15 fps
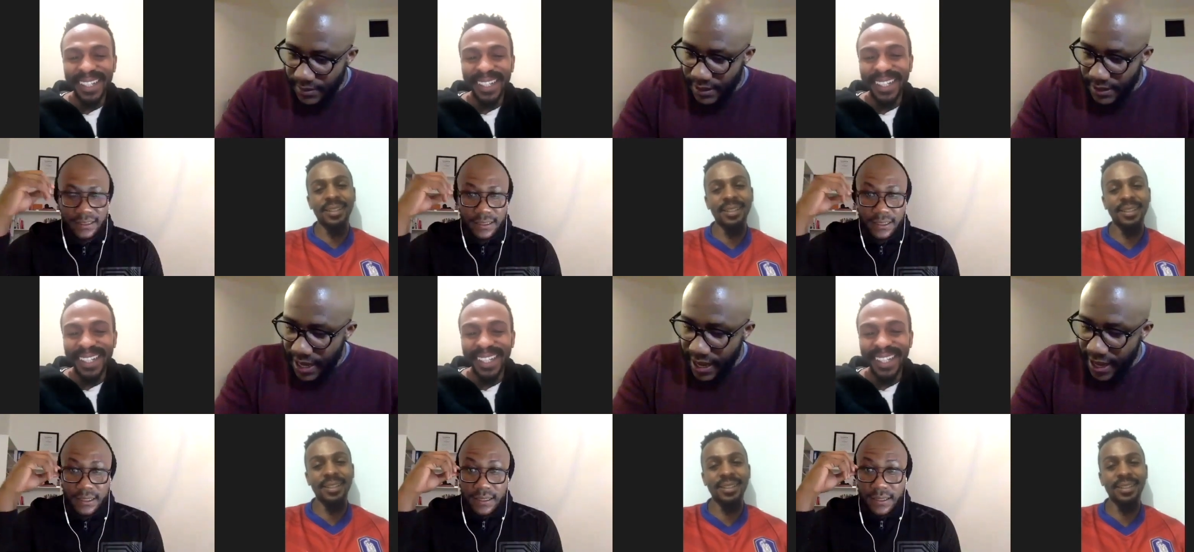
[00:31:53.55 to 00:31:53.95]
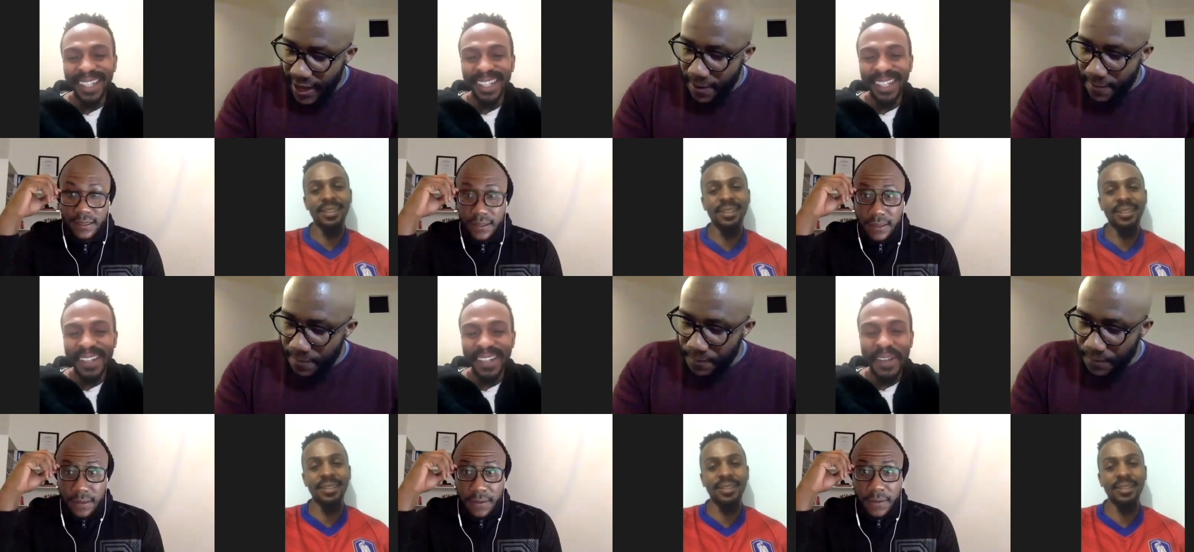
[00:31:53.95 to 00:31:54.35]
Speaker 1: I
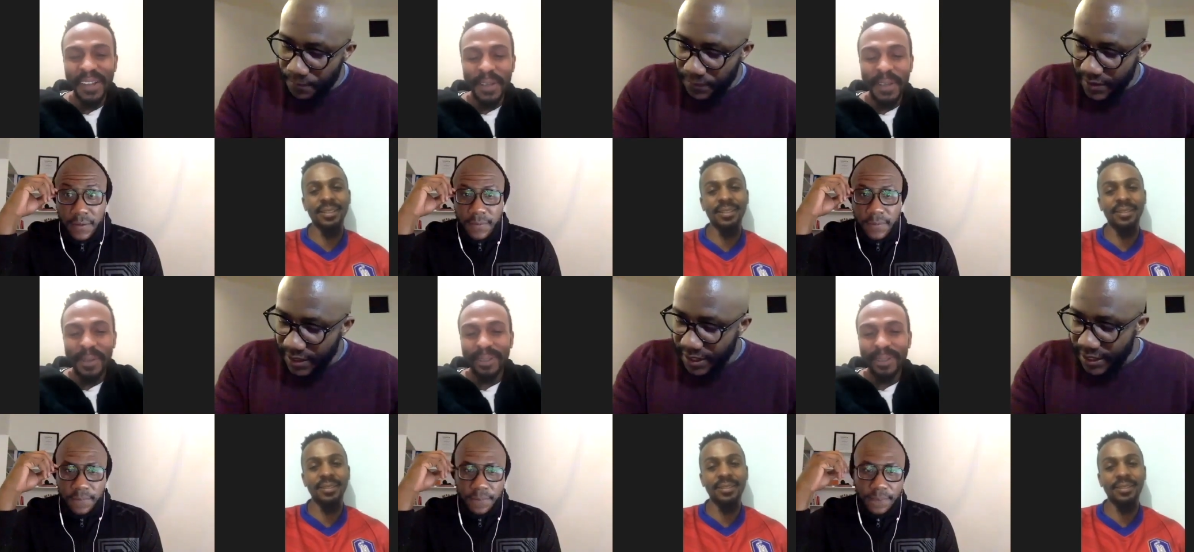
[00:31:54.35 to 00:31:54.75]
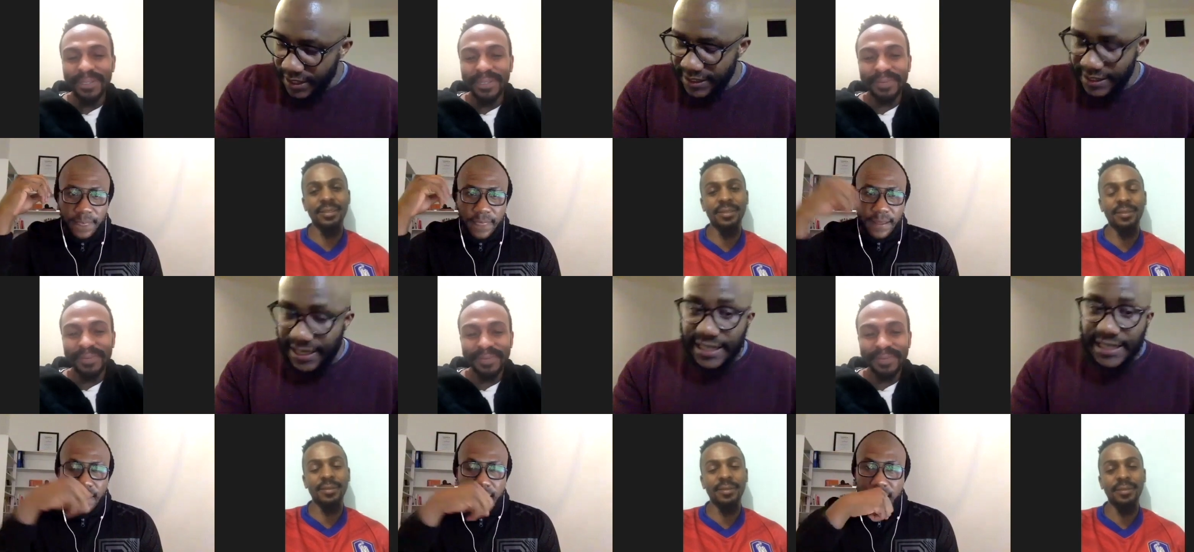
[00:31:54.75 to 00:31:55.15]
um,
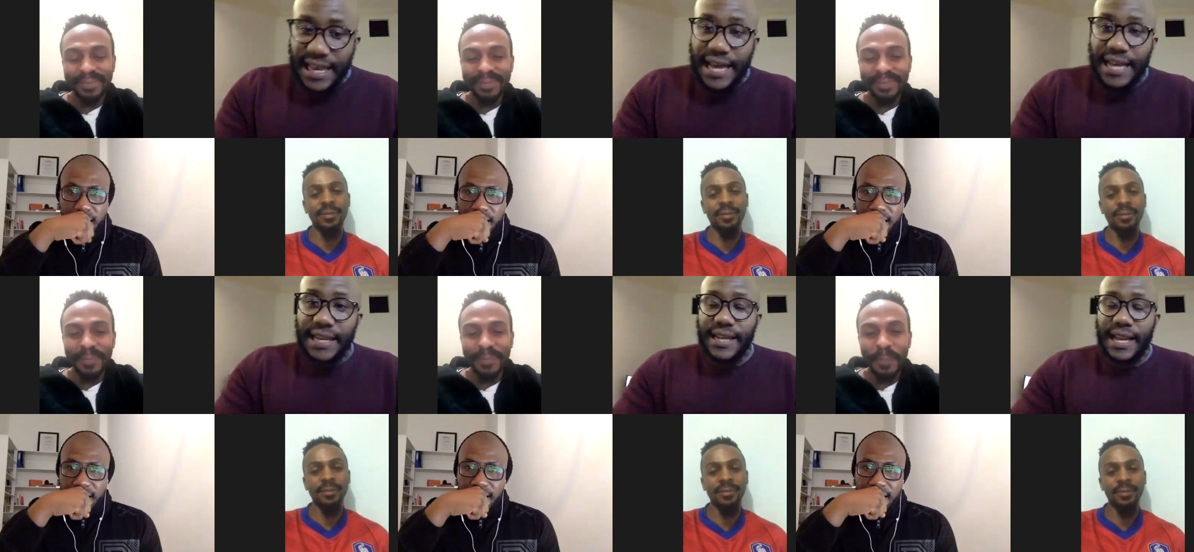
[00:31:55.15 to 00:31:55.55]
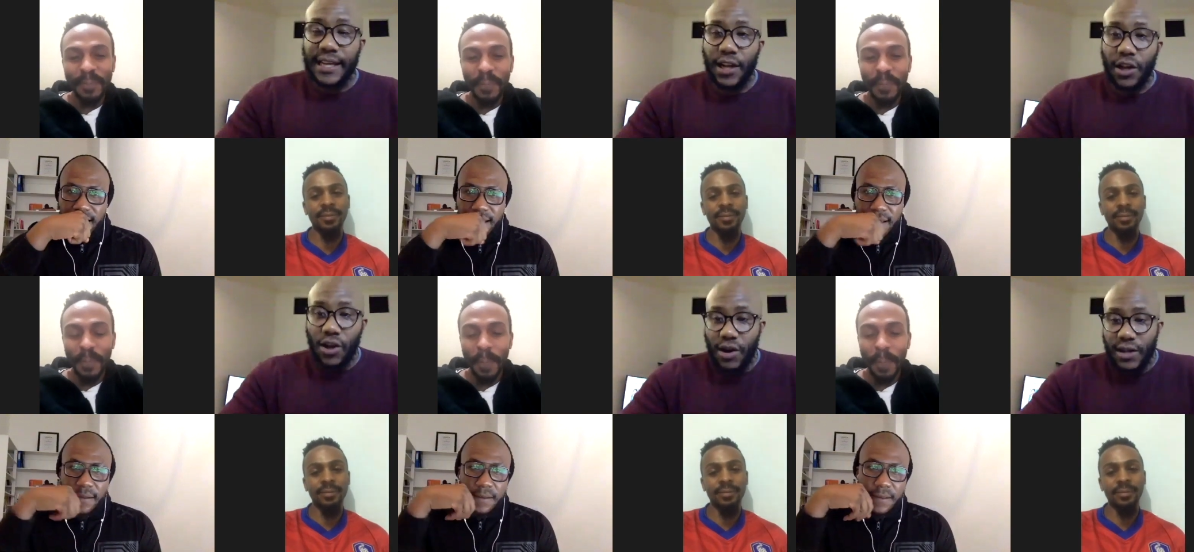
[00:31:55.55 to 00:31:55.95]
decided like a
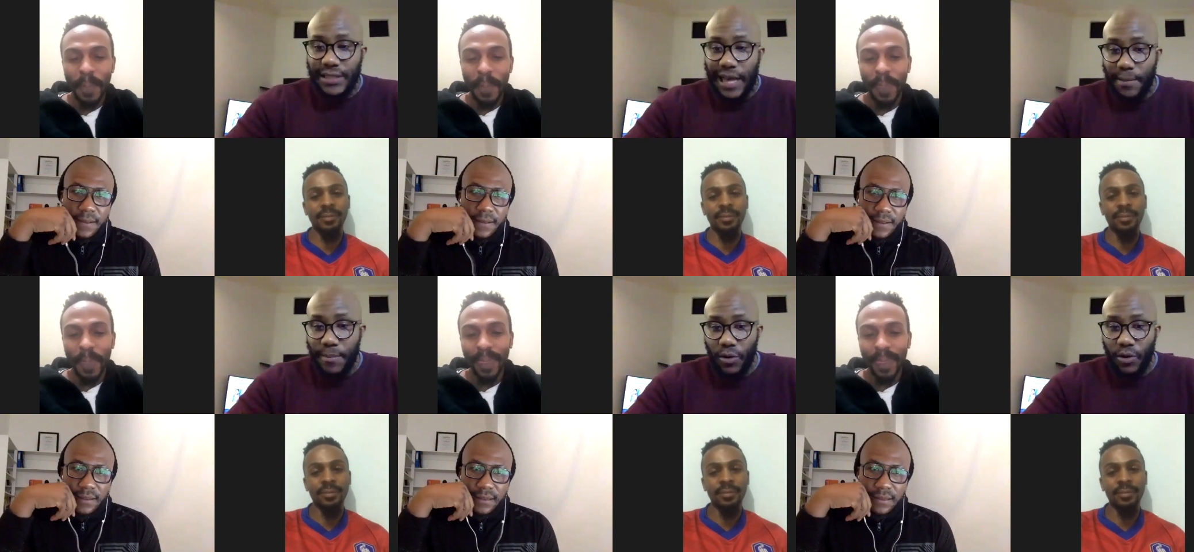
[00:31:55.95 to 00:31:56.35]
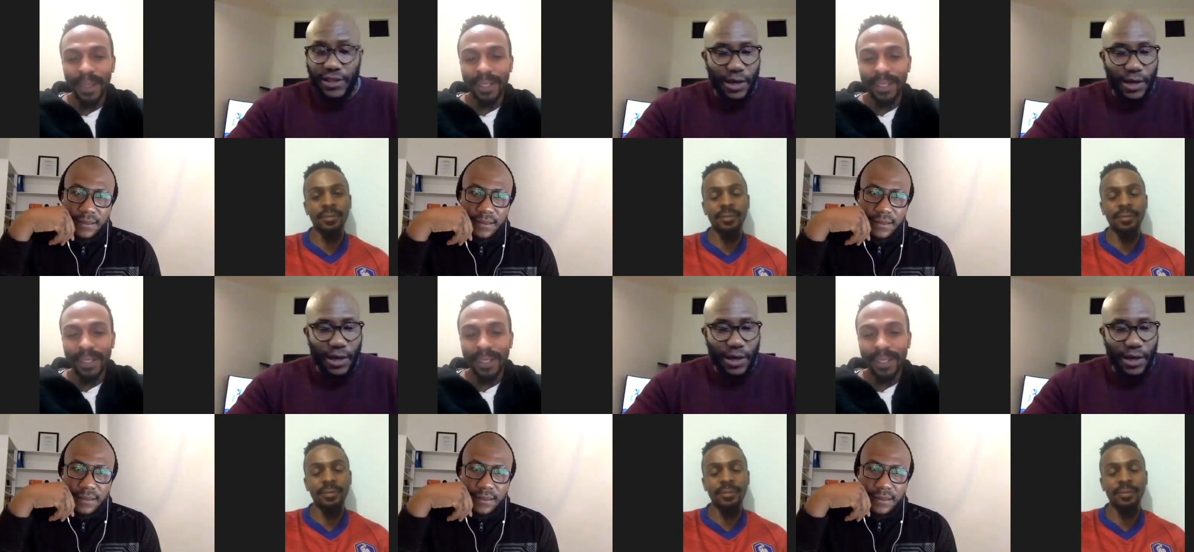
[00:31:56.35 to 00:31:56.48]
long time ago